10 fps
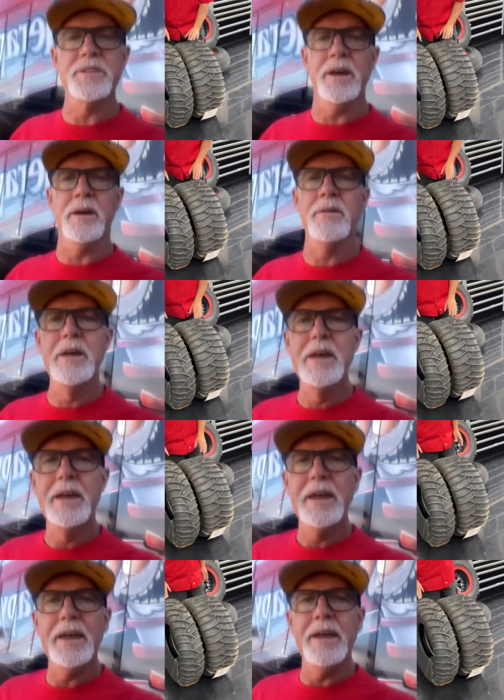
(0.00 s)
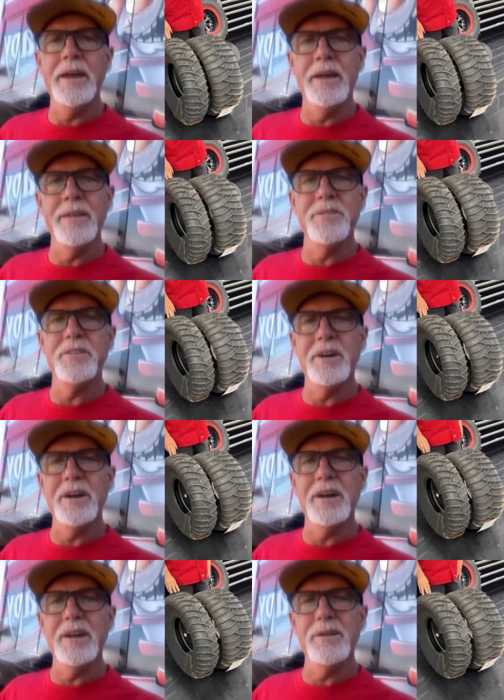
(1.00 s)
now, and
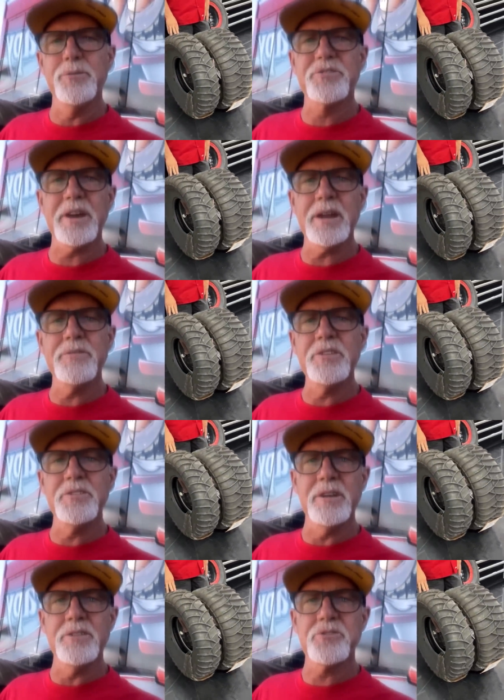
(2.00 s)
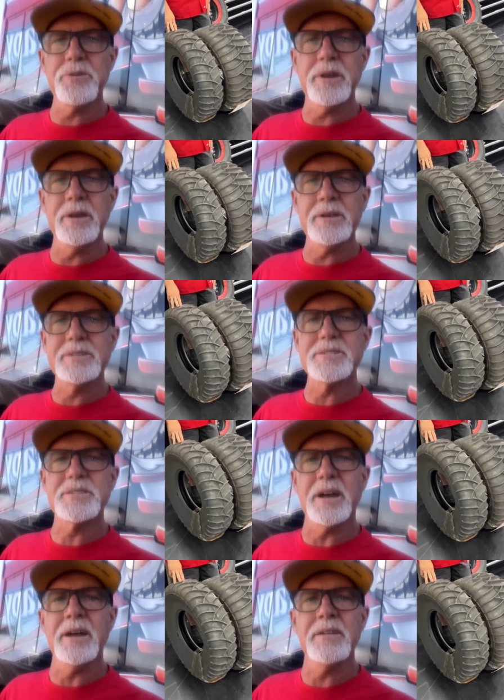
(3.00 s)
it was kind of an intriguing
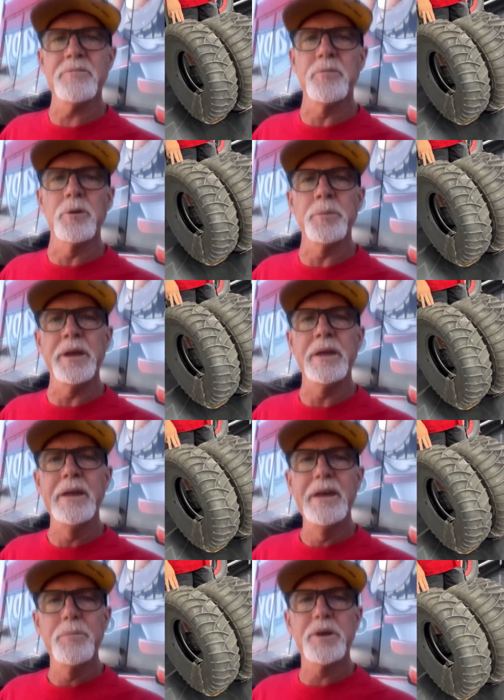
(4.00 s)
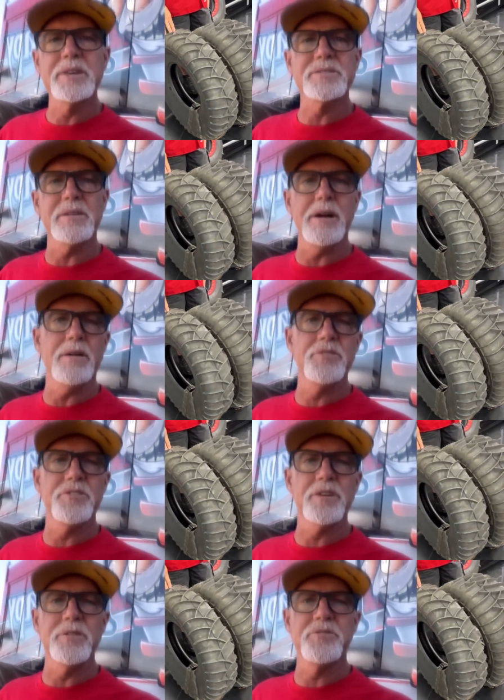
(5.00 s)
design for me, because
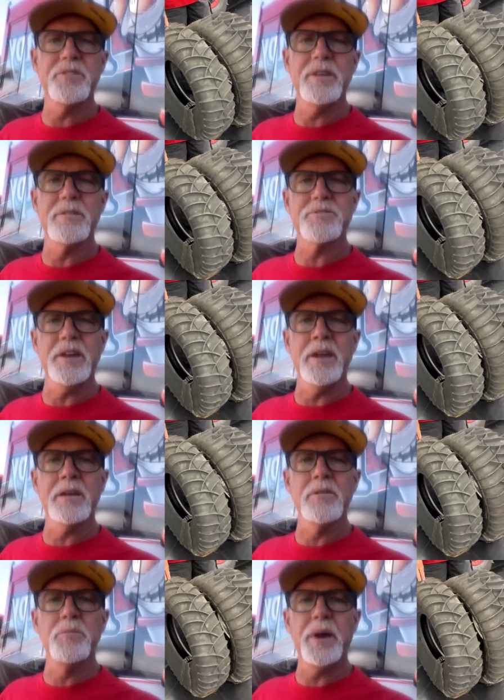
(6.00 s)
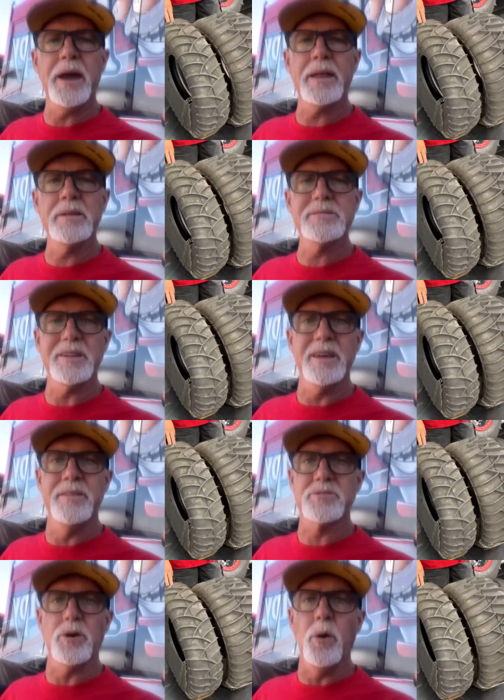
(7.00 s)
obviously you can see there's angled paddles and
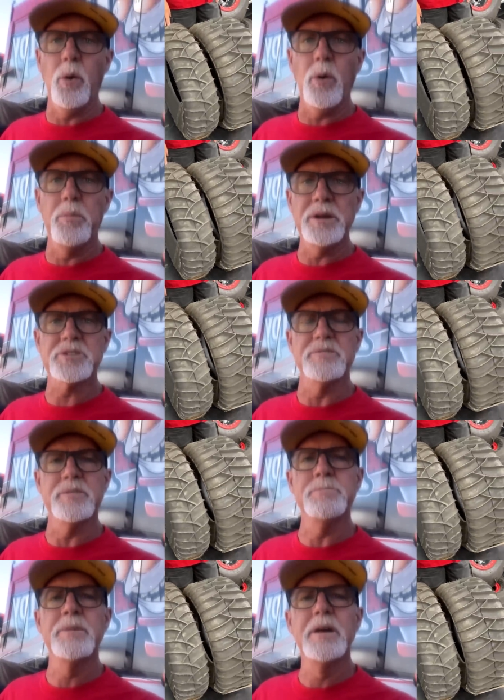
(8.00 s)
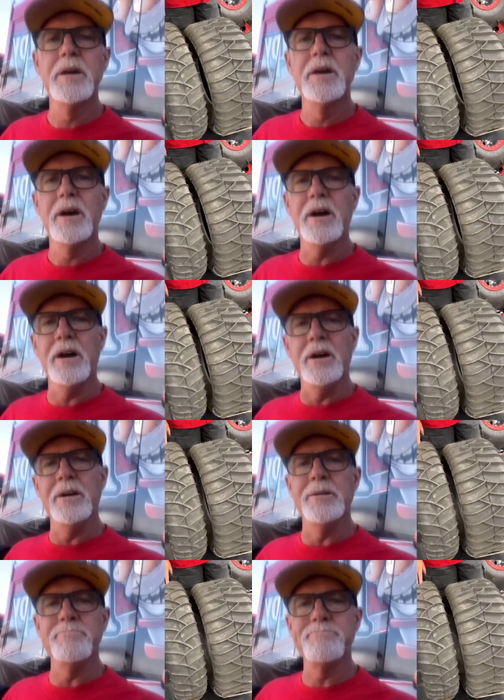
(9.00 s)
there's a whole bunch of
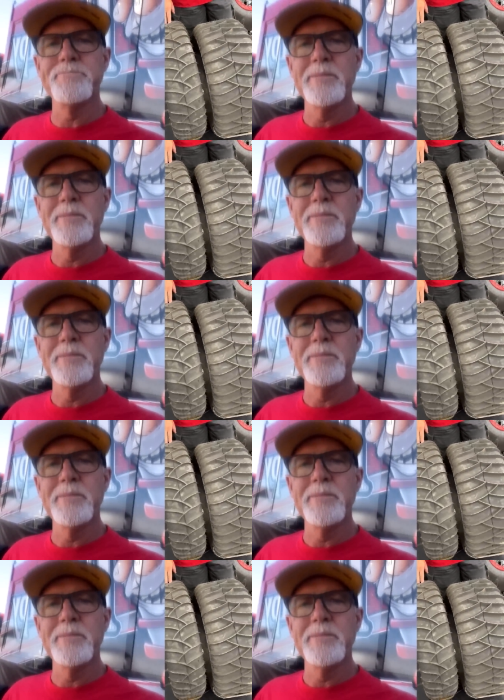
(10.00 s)
them.